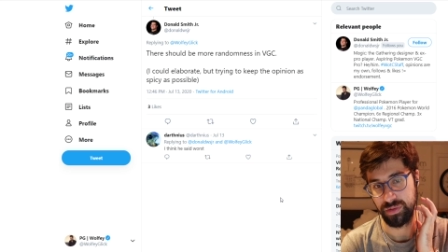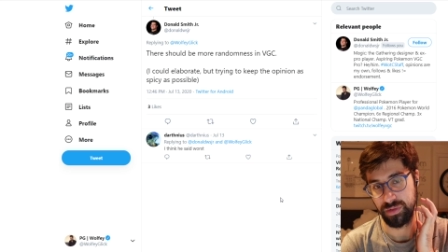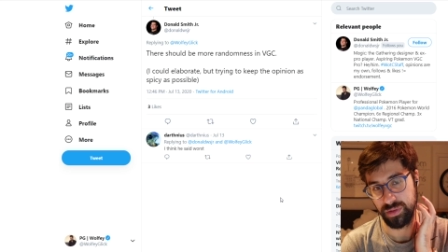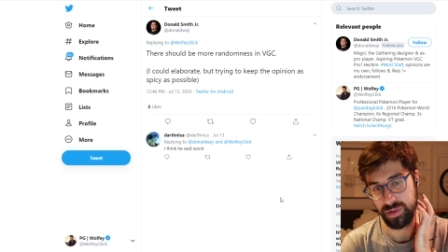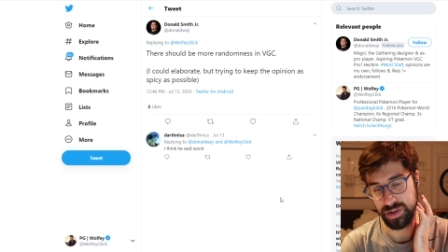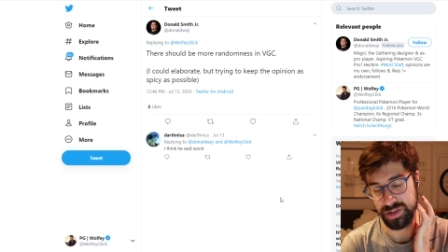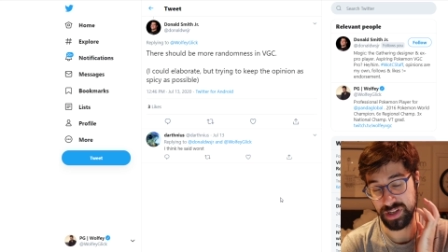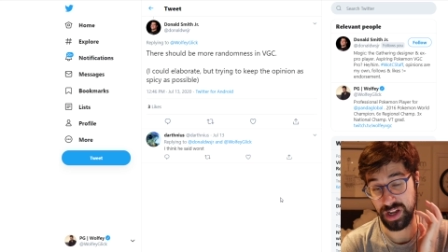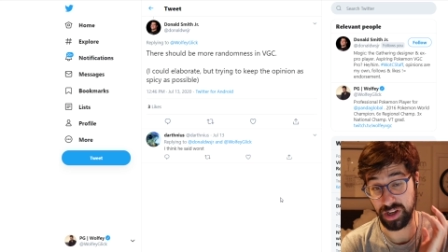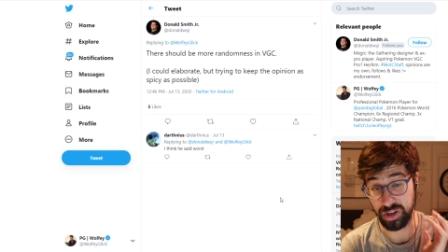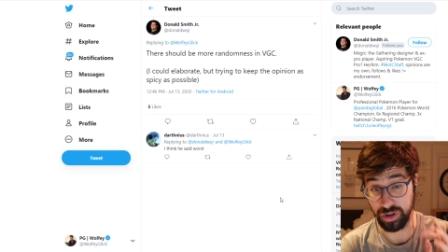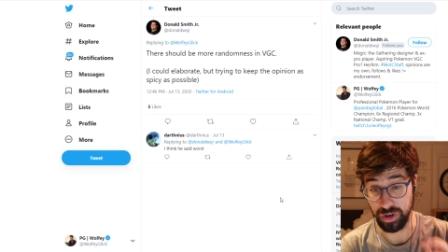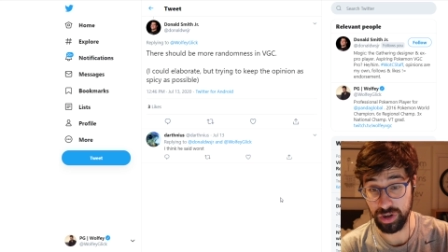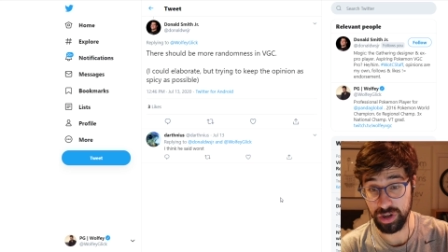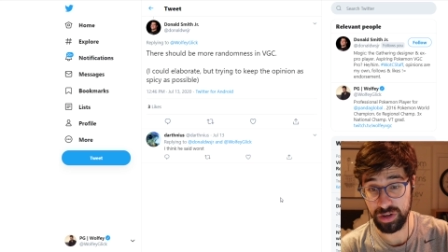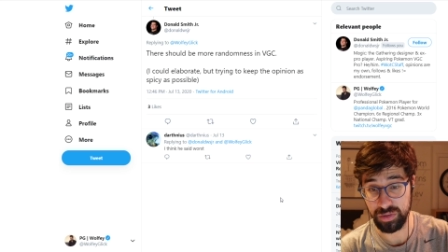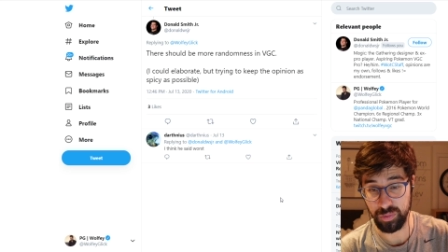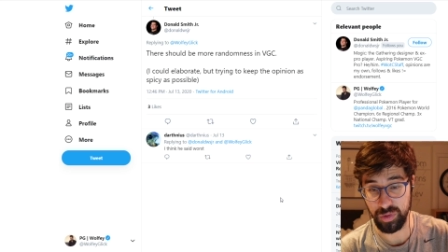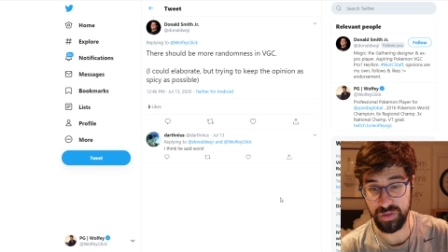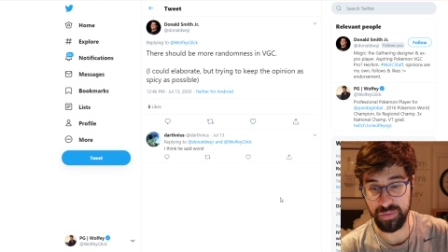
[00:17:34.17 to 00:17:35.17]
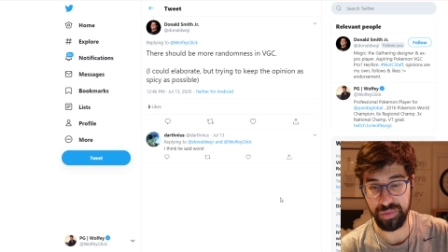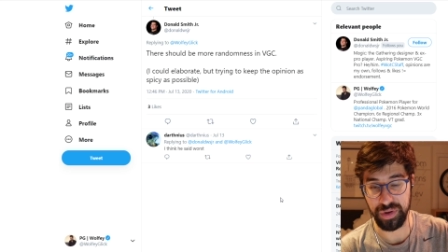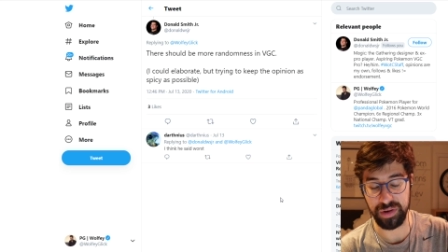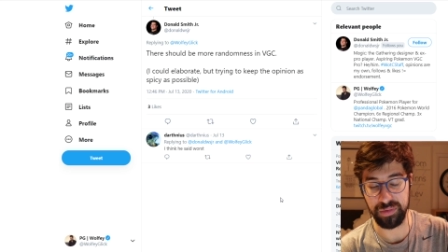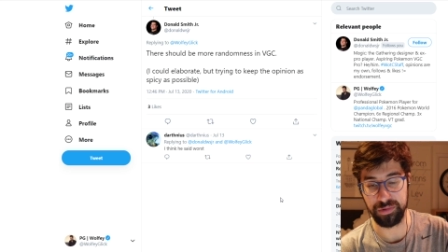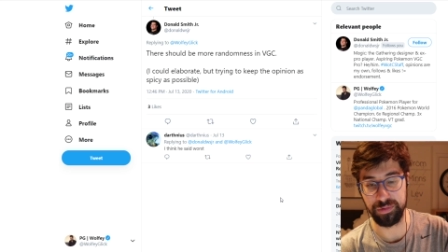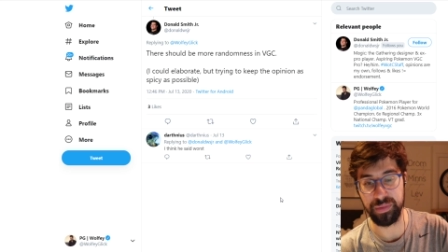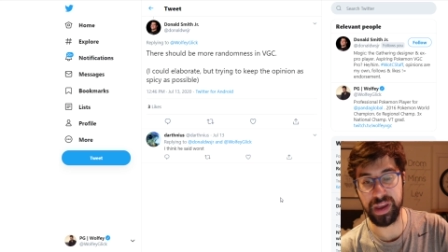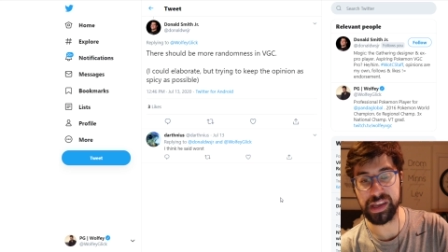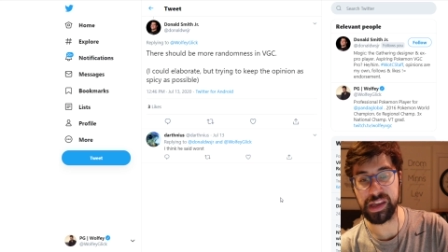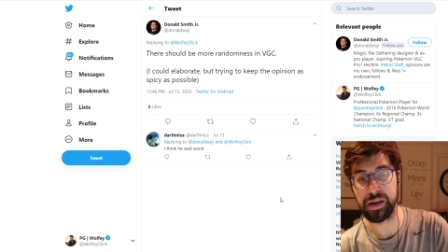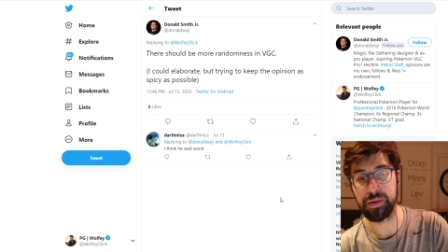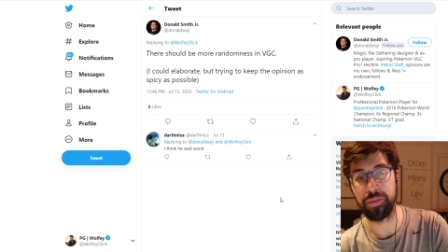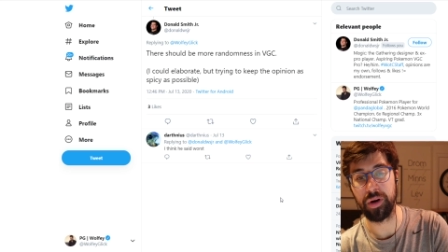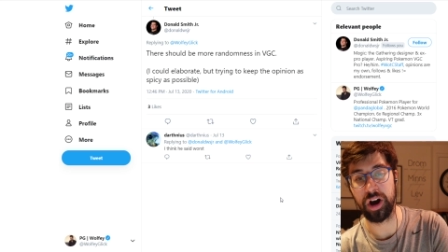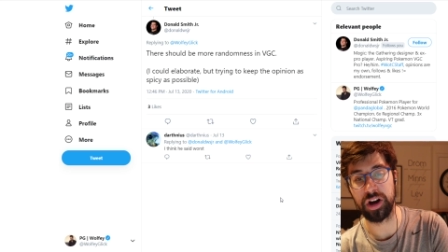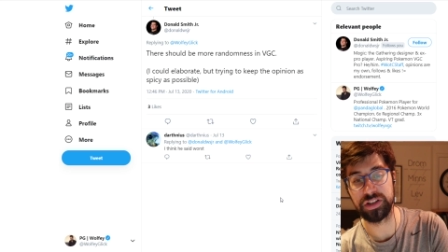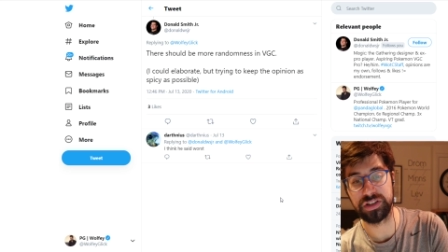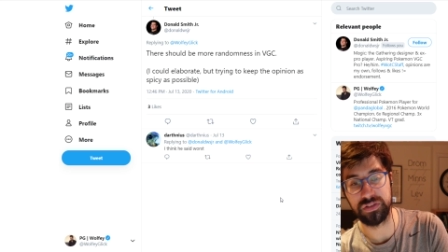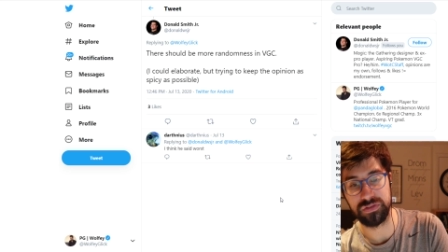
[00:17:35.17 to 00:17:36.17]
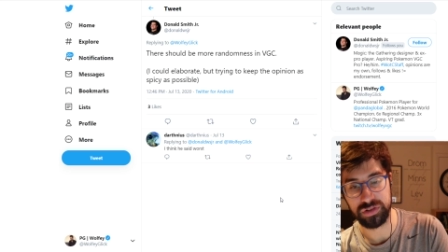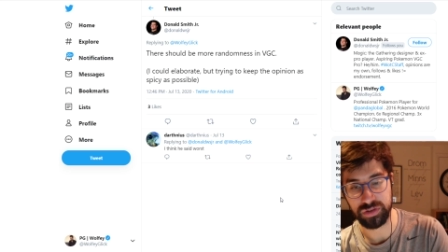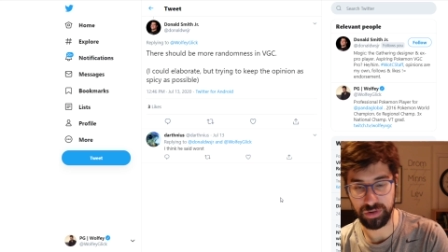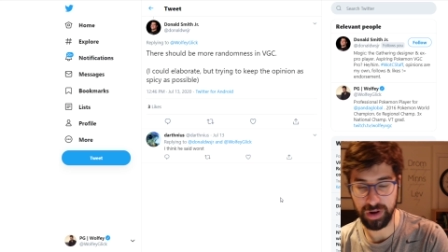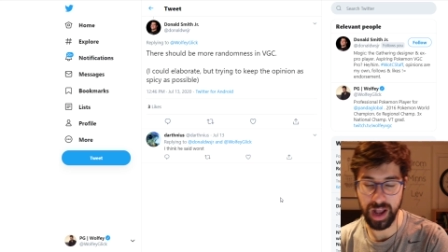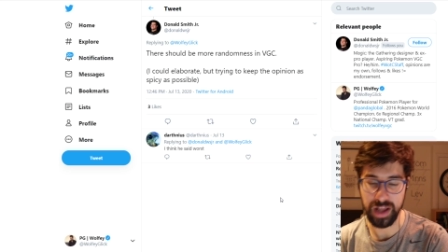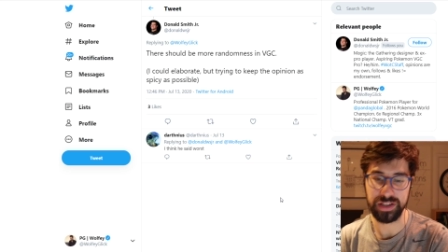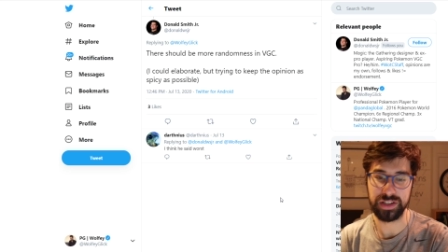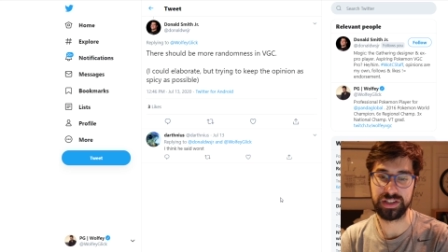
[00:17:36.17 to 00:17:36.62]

is not good. We've been making positive strides.